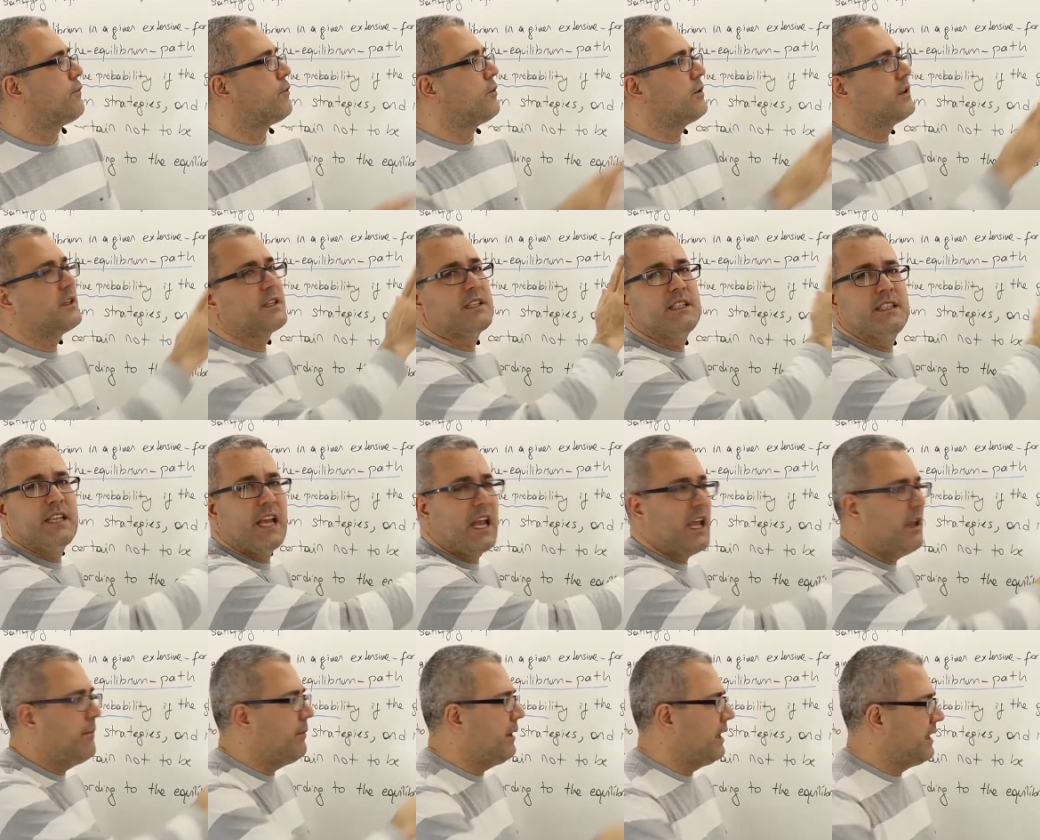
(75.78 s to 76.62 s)
for the
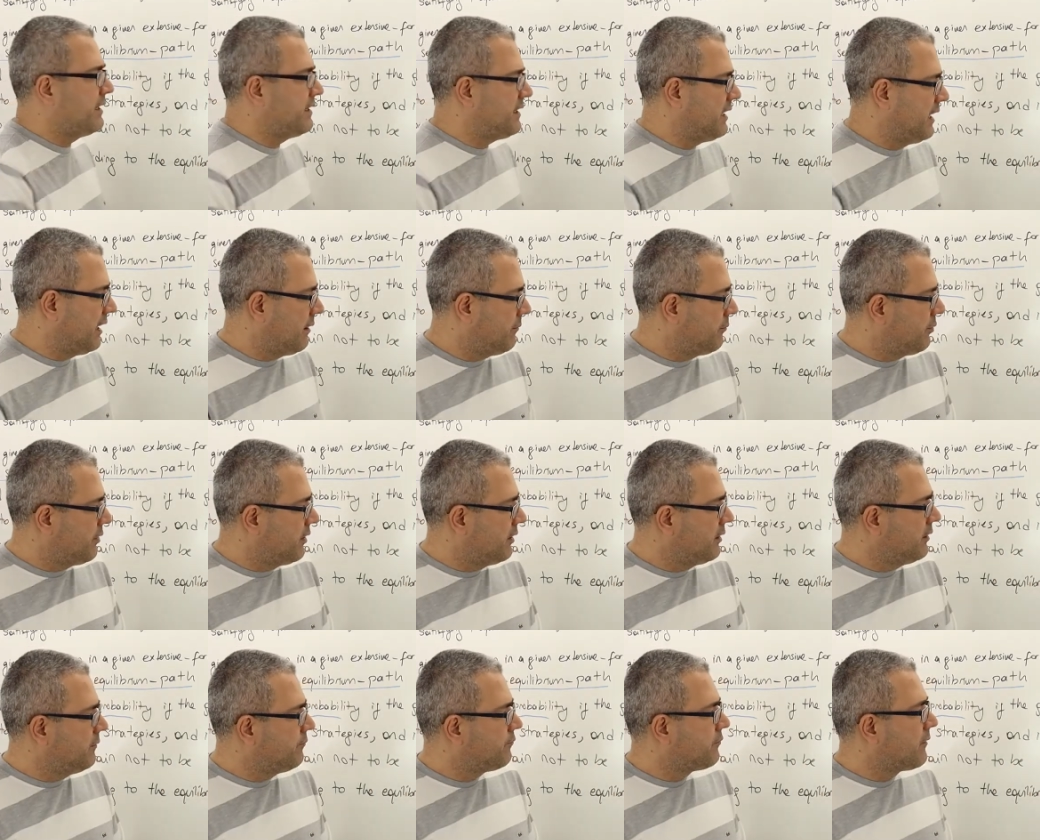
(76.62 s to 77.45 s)
same
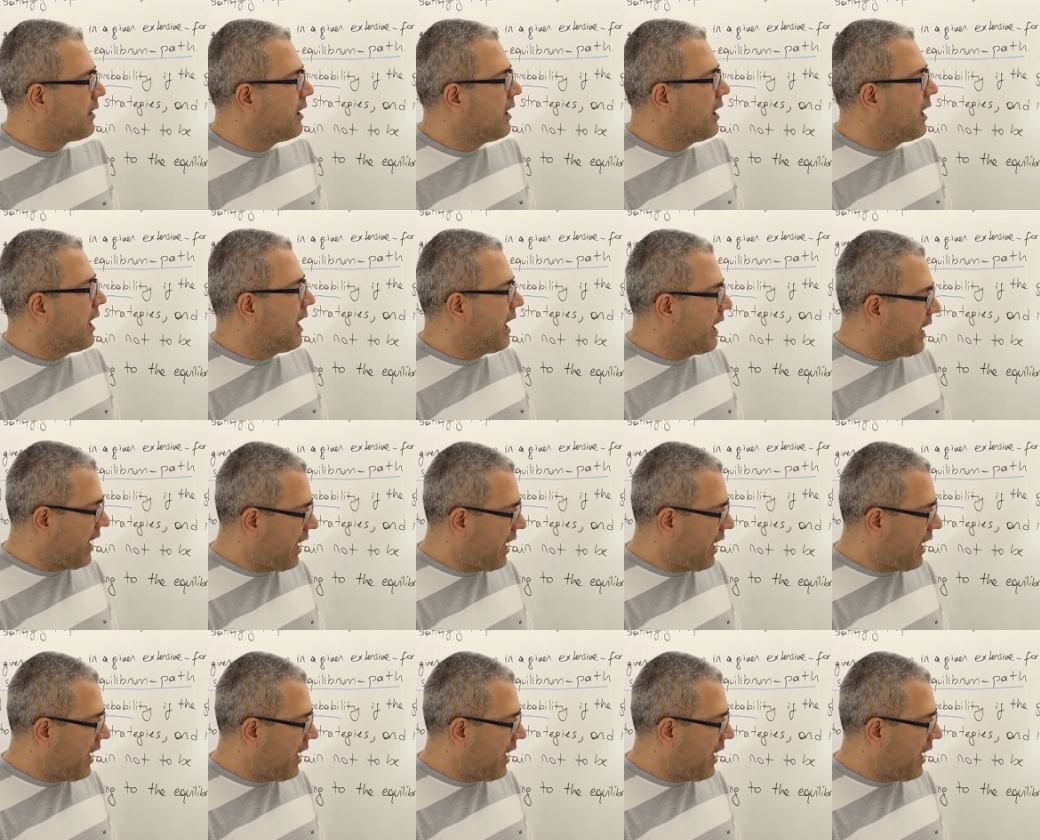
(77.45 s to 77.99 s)
example, I